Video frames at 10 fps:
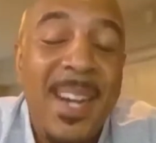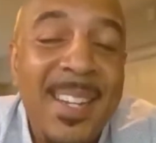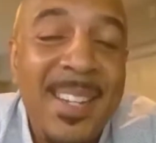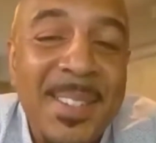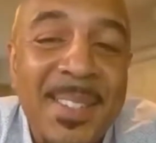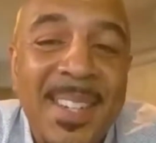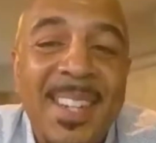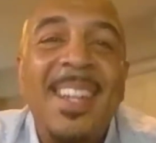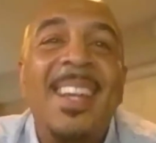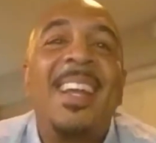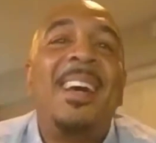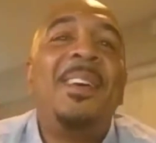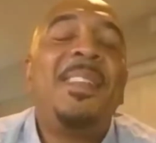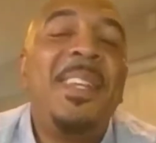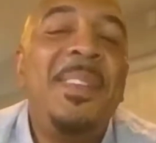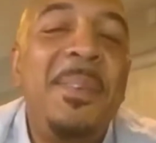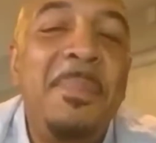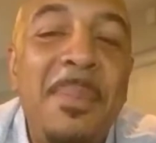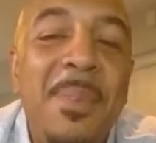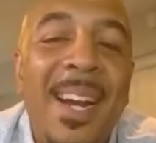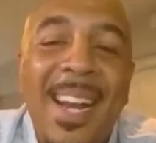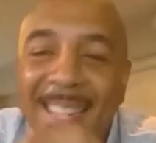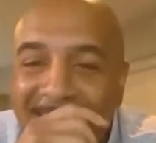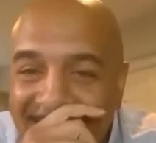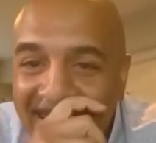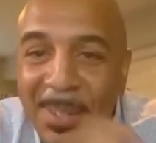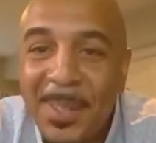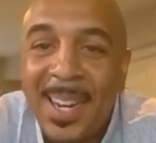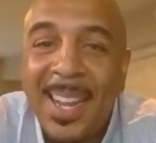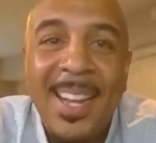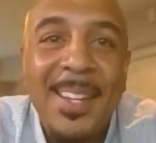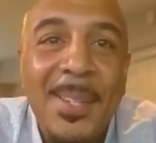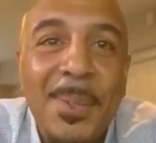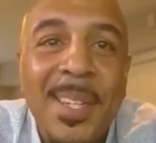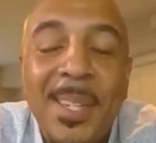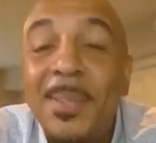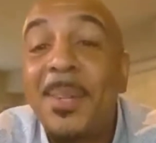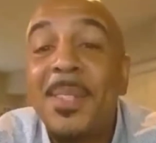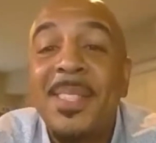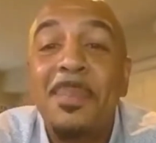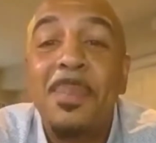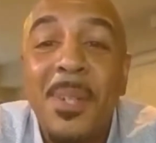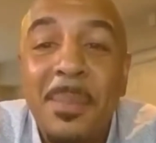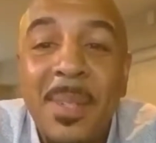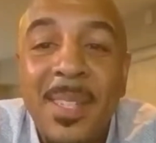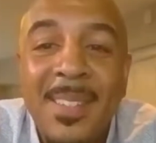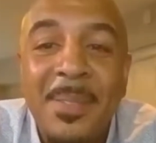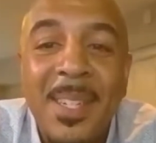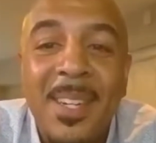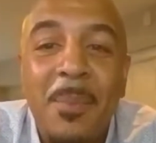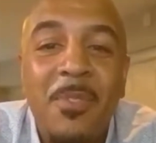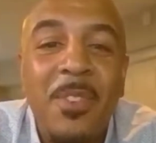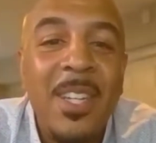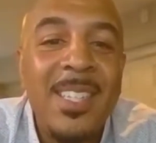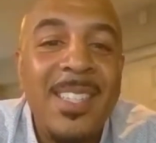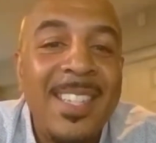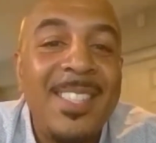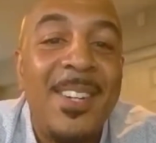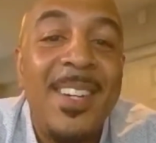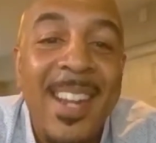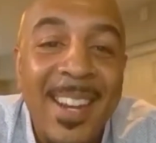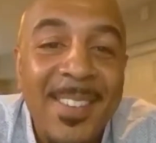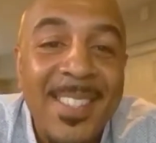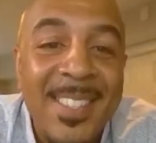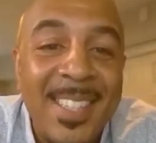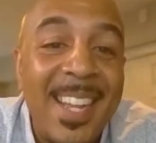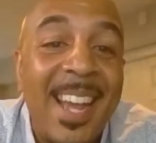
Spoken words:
And I don't think you remember. I had to tell you that I had to do a no-notice deployment with our friend Tech Sergeant Harris to